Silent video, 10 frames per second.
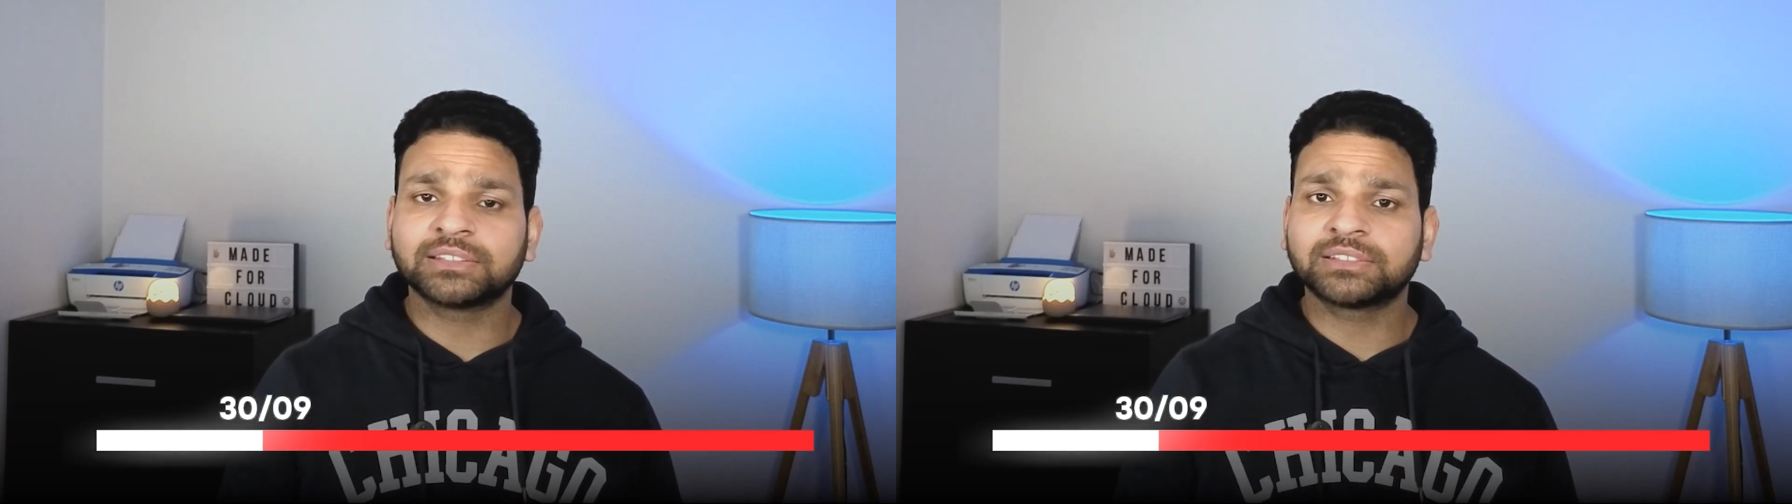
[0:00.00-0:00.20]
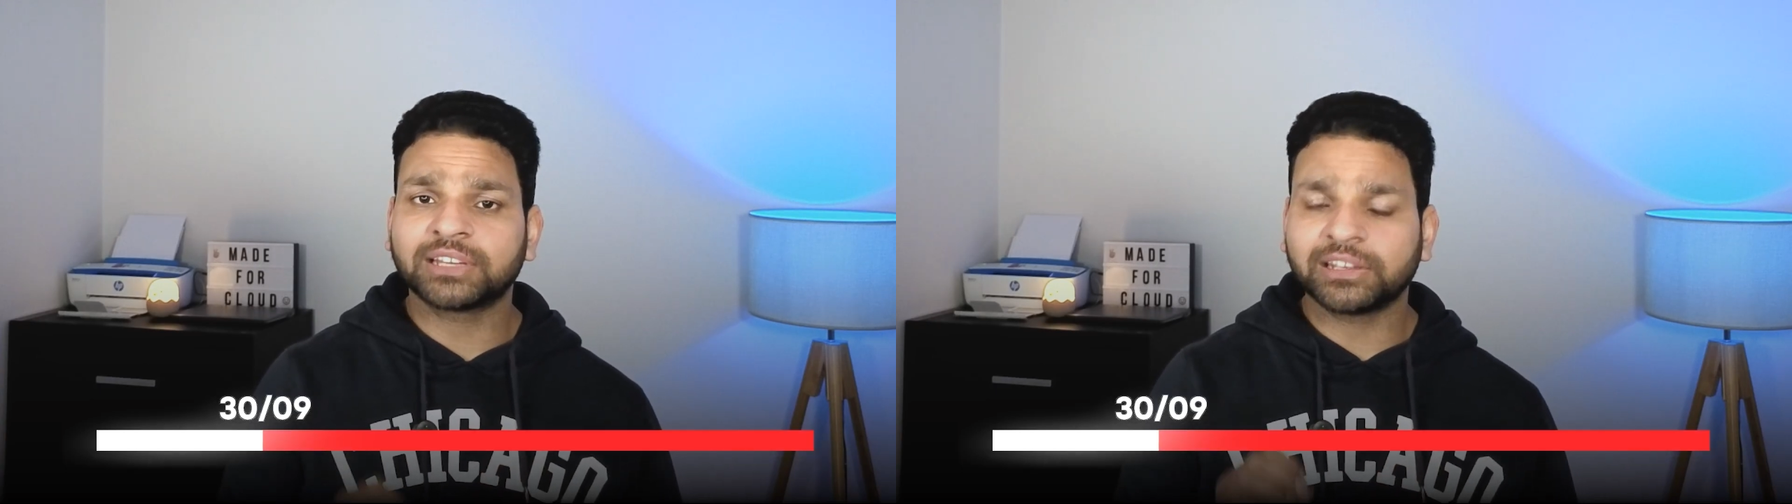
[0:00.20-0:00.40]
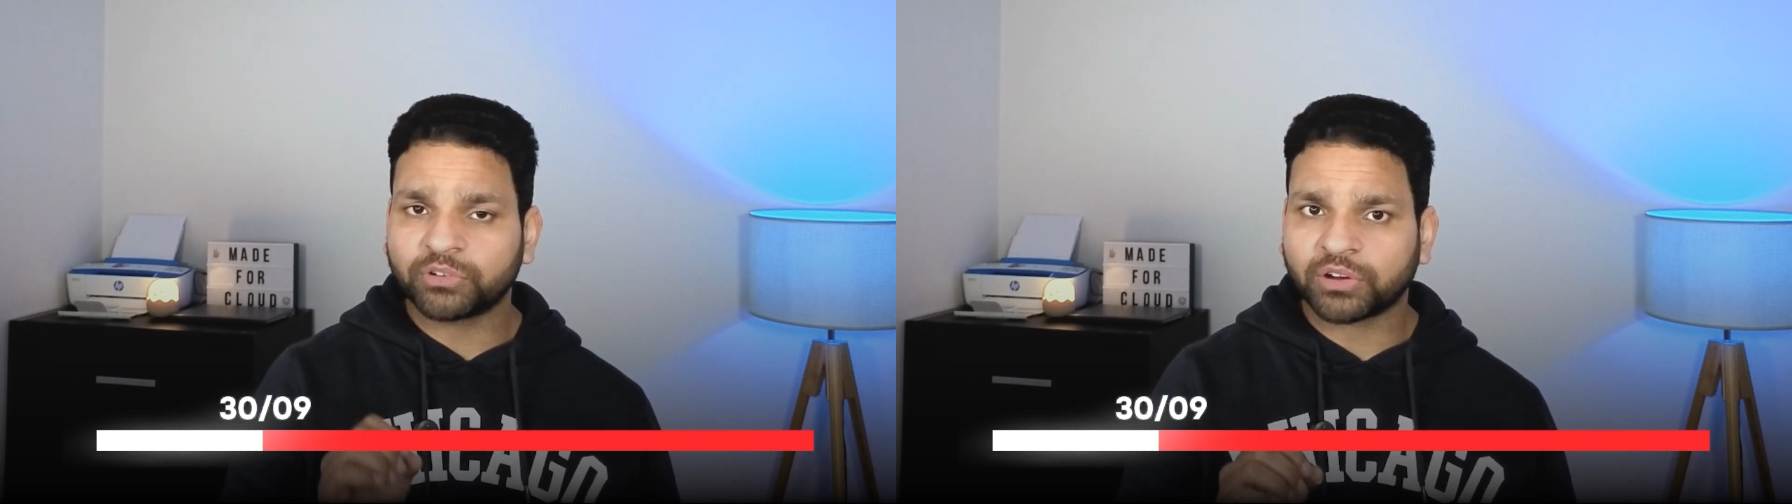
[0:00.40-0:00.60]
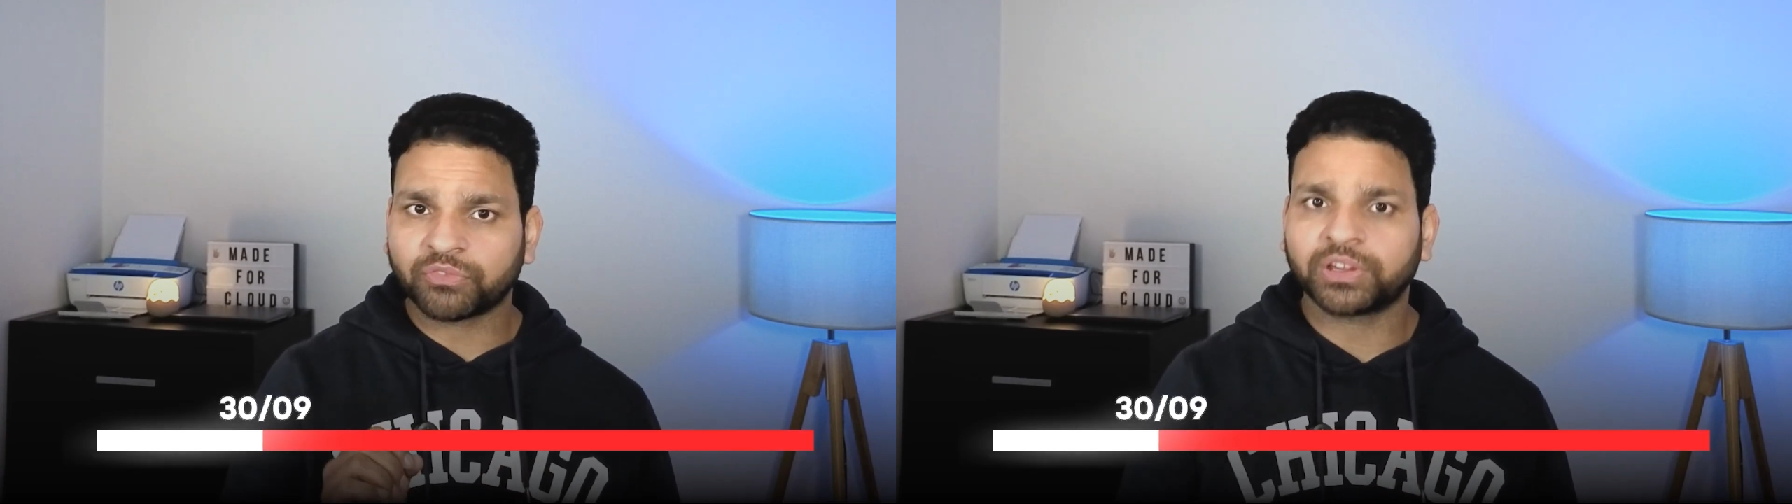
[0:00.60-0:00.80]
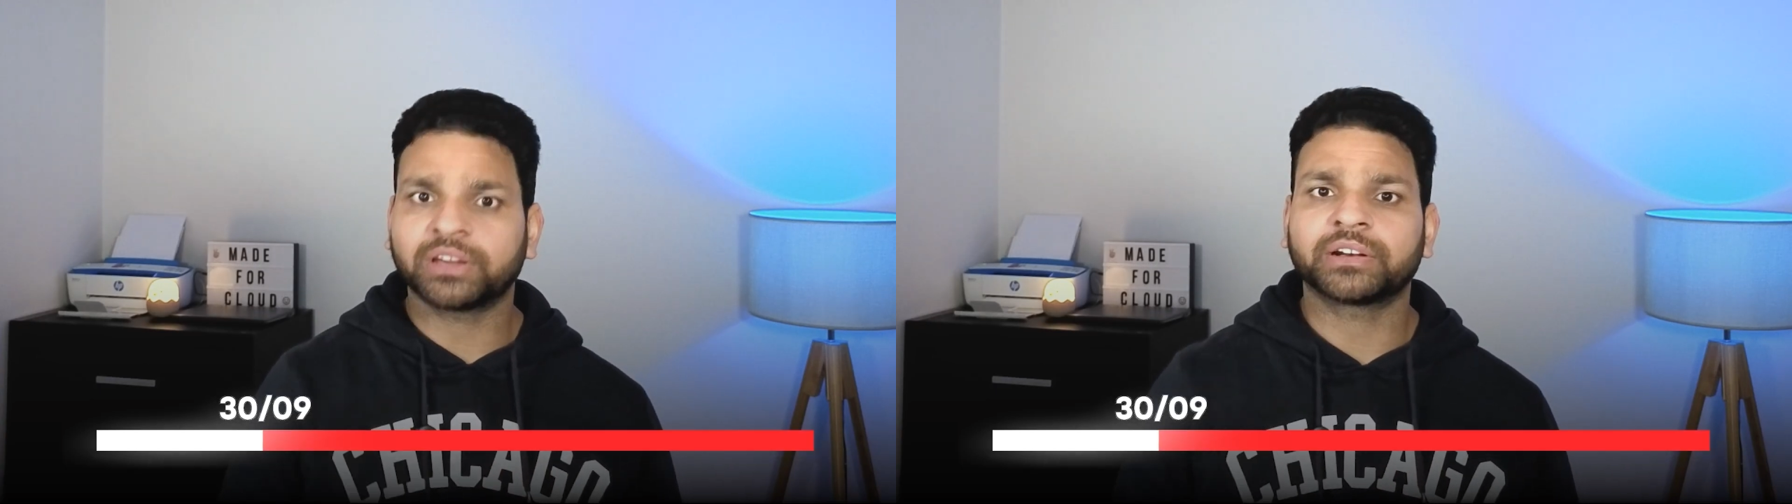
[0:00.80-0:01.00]
until you
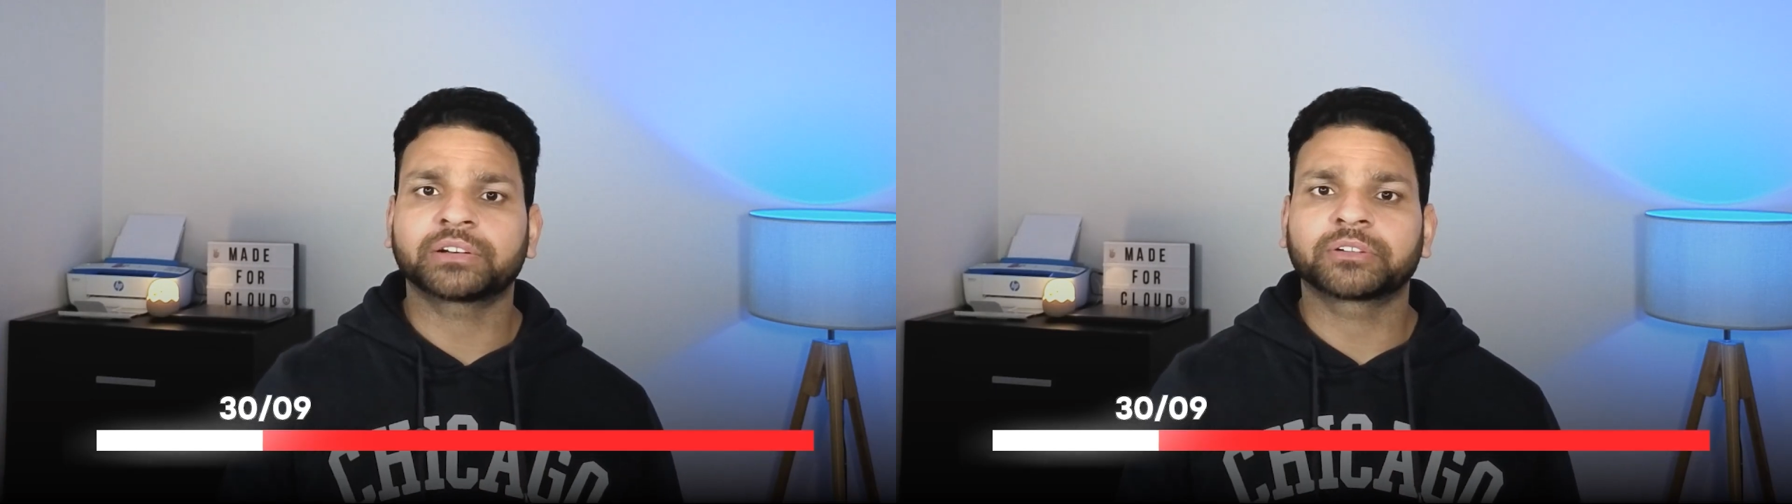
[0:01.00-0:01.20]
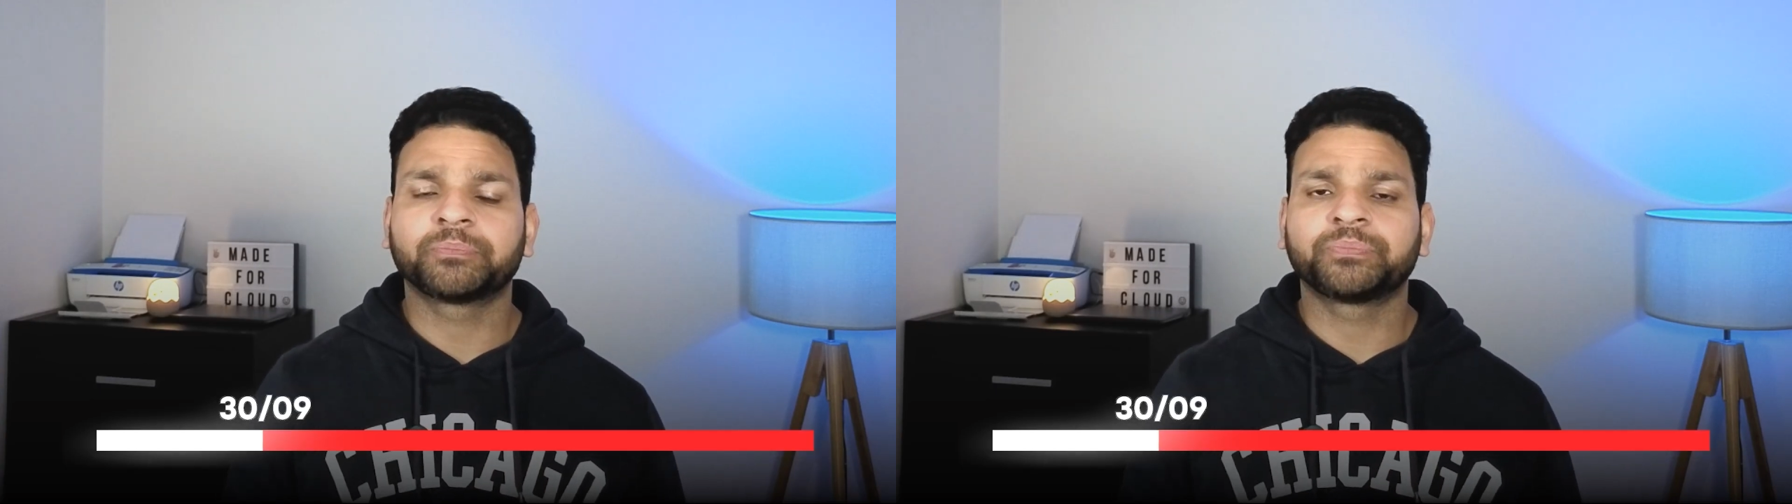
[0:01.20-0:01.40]
configure it.